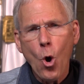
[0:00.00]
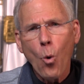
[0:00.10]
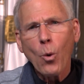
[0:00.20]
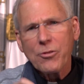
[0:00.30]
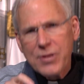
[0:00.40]

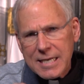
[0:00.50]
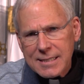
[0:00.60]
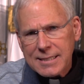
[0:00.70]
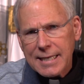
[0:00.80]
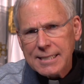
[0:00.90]
What
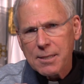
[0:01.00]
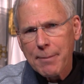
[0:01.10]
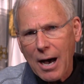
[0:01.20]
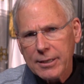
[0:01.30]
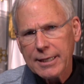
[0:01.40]
this is
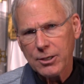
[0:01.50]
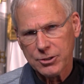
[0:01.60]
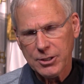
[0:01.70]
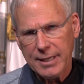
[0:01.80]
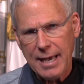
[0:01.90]
about here
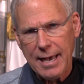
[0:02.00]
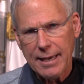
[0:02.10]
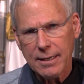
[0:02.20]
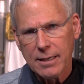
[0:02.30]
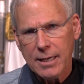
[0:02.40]

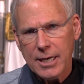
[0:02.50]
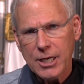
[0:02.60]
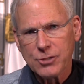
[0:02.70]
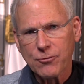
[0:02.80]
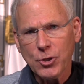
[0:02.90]
today
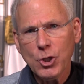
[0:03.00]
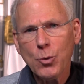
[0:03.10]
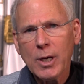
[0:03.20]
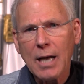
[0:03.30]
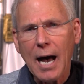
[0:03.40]
is for
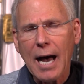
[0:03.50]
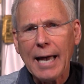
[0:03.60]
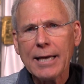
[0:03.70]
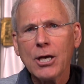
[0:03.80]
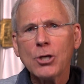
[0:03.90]
you and
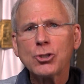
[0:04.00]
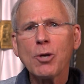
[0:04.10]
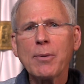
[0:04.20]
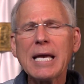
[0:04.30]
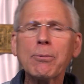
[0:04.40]
I to
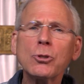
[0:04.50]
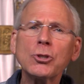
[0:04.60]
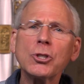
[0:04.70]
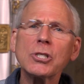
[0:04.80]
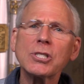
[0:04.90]
be able
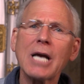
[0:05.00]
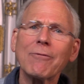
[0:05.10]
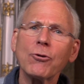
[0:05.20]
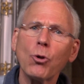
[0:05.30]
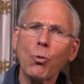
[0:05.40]
to
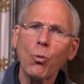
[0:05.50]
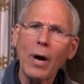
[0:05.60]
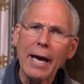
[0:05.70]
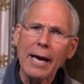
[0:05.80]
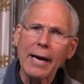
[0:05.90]
discover
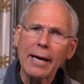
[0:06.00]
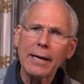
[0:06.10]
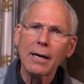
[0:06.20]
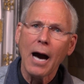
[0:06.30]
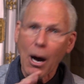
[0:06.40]
a
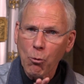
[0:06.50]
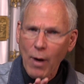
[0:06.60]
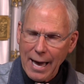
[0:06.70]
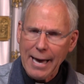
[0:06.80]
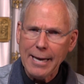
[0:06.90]

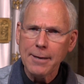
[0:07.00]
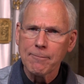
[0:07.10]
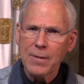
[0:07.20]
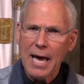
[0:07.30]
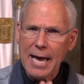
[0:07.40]

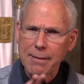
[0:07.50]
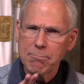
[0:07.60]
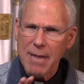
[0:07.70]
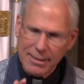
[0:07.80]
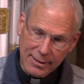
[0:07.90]

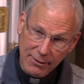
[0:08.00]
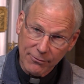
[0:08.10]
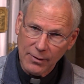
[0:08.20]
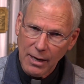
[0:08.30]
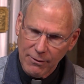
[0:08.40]
method,
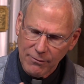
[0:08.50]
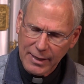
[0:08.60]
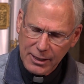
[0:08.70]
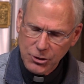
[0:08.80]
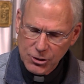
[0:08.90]
if I
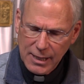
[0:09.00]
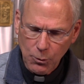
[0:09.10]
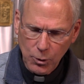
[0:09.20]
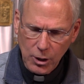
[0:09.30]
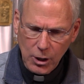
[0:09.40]
could use that
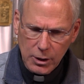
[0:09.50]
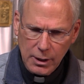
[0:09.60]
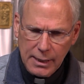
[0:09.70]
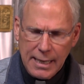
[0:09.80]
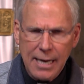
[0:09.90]
word,
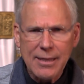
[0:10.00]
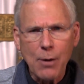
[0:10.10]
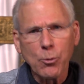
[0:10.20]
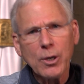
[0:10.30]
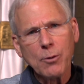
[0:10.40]
that
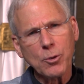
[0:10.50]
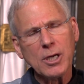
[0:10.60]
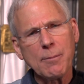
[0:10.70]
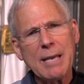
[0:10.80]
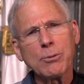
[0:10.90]
we're going
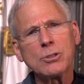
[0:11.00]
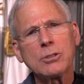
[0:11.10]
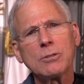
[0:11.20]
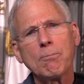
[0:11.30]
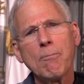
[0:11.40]
to be able
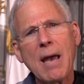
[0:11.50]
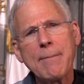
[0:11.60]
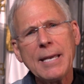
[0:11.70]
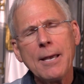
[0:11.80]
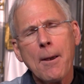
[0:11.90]
to
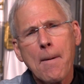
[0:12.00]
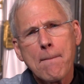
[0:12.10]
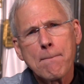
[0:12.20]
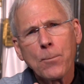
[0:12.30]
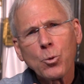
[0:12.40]
maybe
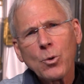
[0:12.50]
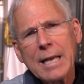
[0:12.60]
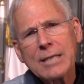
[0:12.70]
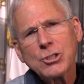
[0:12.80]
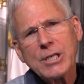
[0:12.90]

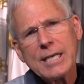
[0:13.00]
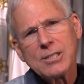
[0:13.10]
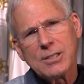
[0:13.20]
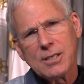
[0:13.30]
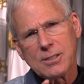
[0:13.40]
bring
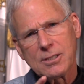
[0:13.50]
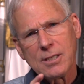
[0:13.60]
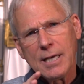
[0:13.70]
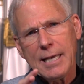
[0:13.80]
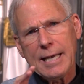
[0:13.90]
Jesus
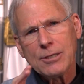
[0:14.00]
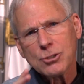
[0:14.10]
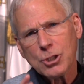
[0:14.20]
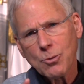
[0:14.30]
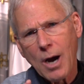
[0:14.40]

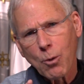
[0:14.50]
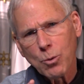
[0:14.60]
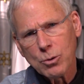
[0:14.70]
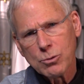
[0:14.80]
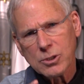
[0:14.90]
into our
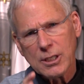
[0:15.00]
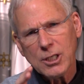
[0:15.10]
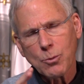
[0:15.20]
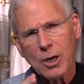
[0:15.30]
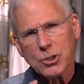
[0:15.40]
wounds and
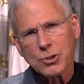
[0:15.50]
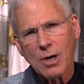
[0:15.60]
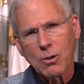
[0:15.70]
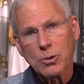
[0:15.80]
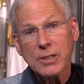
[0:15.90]
into our
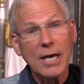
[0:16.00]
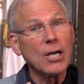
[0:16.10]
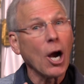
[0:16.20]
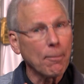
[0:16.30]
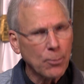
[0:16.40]
struggles in
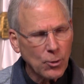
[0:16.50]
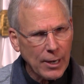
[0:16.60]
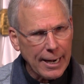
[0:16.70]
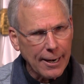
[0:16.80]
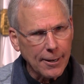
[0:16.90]
our
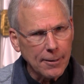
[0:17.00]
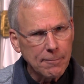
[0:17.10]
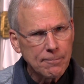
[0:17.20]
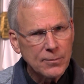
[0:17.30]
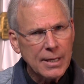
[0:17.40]
prayer
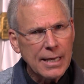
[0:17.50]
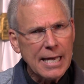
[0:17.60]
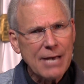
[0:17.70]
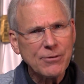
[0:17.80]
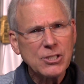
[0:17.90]

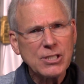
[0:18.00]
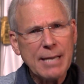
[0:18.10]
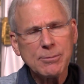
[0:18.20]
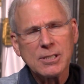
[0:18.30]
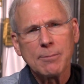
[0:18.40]
if it
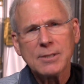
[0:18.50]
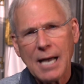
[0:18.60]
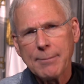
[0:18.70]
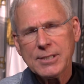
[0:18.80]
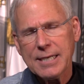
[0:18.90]
seems
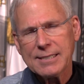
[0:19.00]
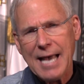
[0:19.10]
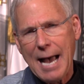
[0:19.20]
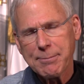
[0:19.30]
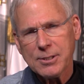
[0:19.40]
sometimes he is
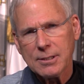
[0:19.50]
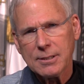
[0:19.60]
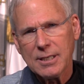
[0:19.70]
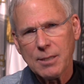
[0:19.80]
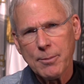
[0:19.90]
absent
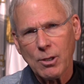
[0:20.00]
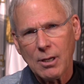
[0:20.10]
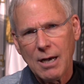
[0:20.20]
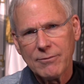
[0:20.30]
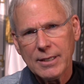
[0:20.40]
in the middle
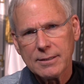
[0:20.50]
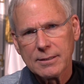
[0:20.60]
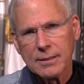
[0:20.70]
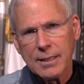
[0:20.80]
of it.